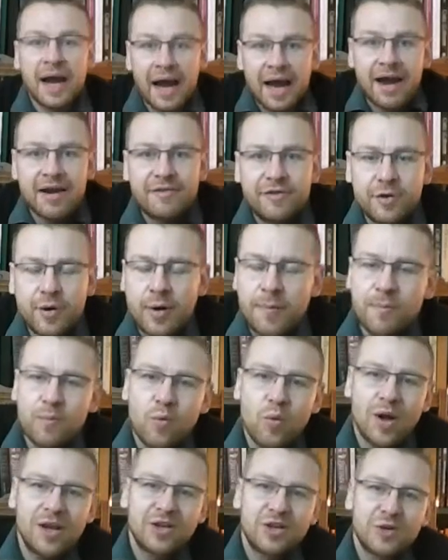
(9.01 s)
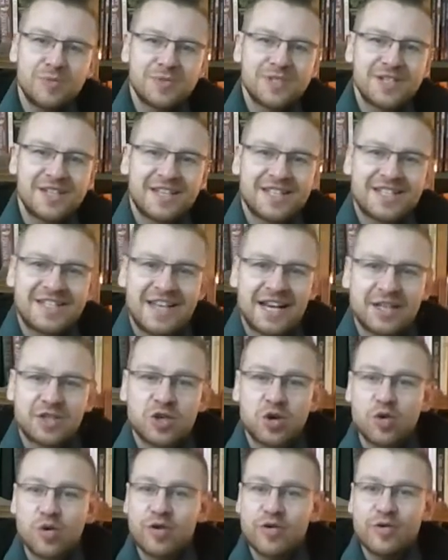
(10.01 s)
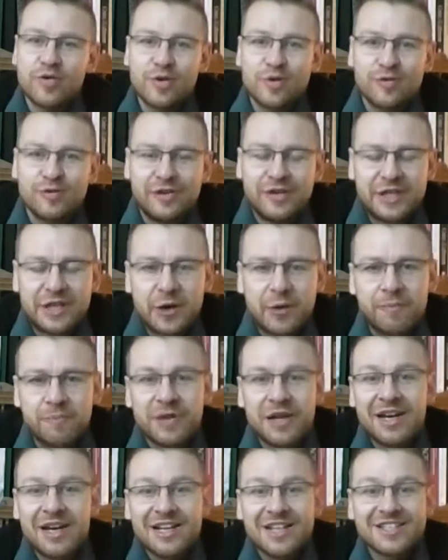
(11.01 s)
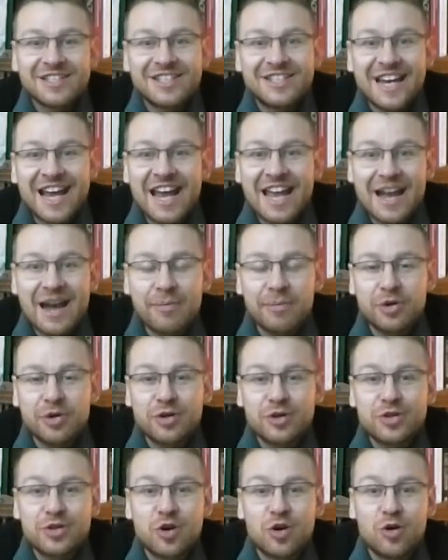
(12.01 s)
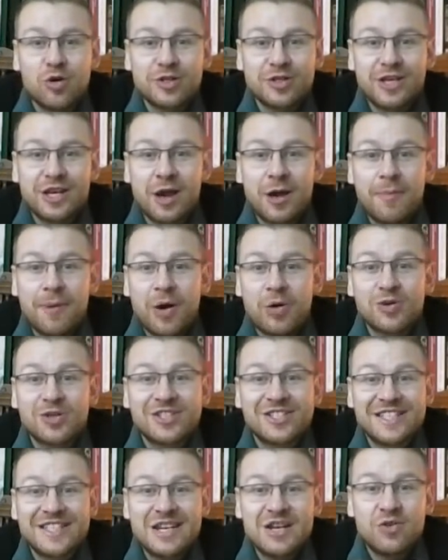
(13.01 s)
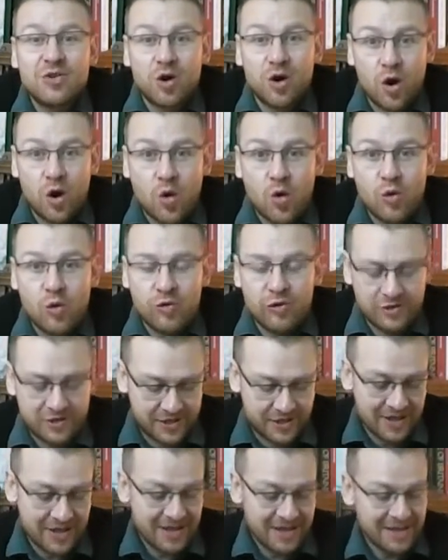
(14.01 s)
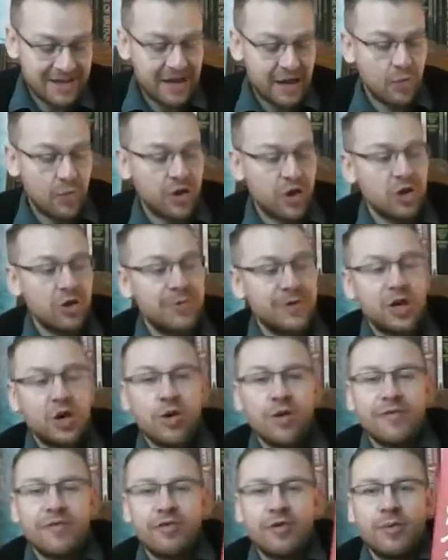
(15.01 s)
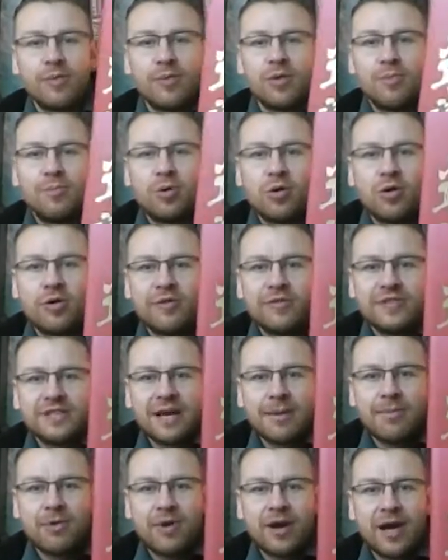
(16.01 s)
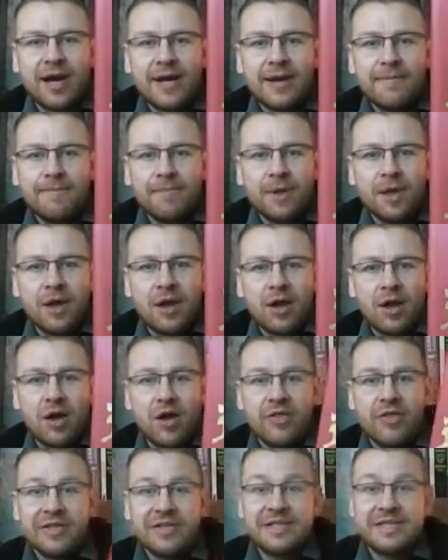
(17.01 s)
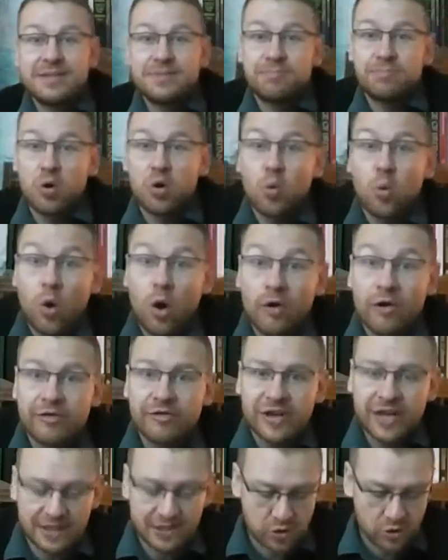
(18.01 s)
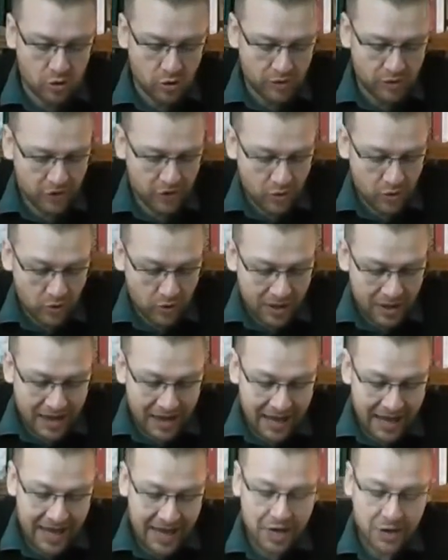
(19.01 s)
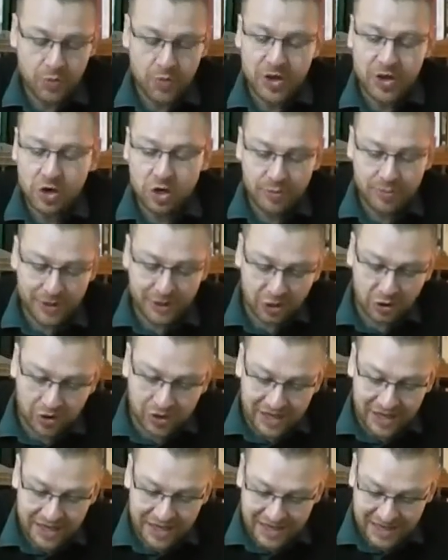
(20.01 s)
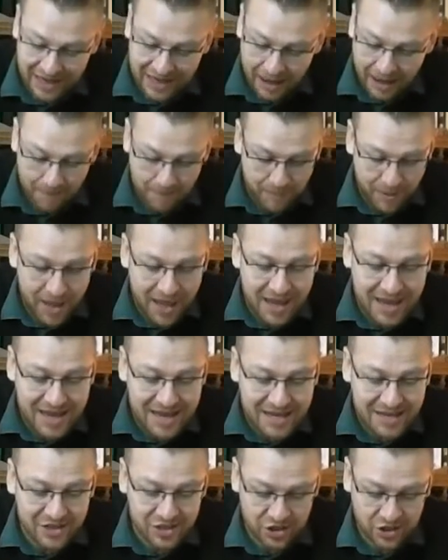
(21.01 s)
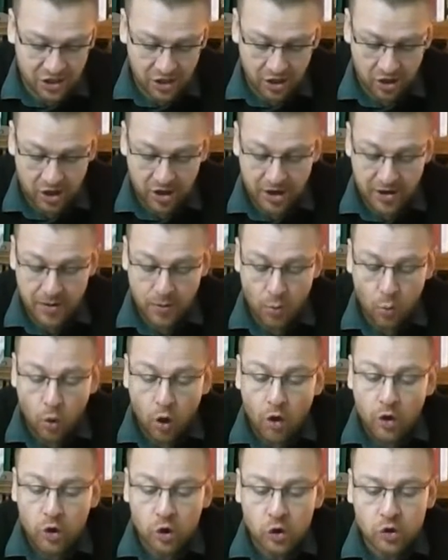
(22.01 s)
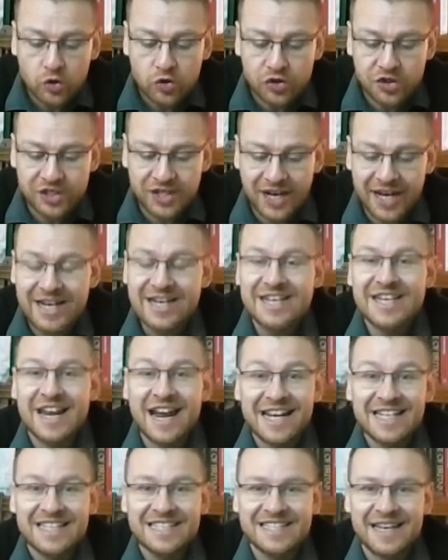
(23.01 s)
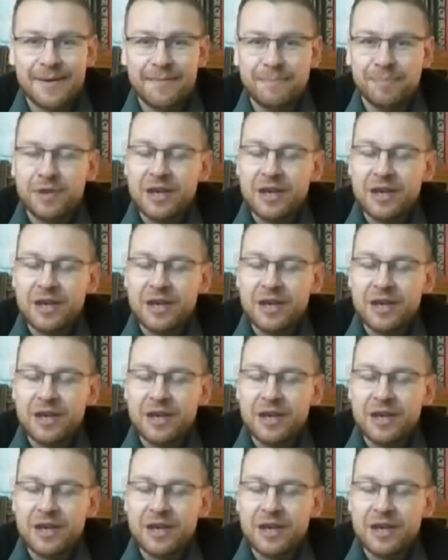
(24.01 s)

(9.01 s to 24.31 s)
Hi everyone, welcome to this Natori Ryu video. Today I'm going to talk to you about secret oaths. Now we're going to be going from the Book of Samurai. This is book 1 of Natori Ryu, and we're going to be looking at page 190.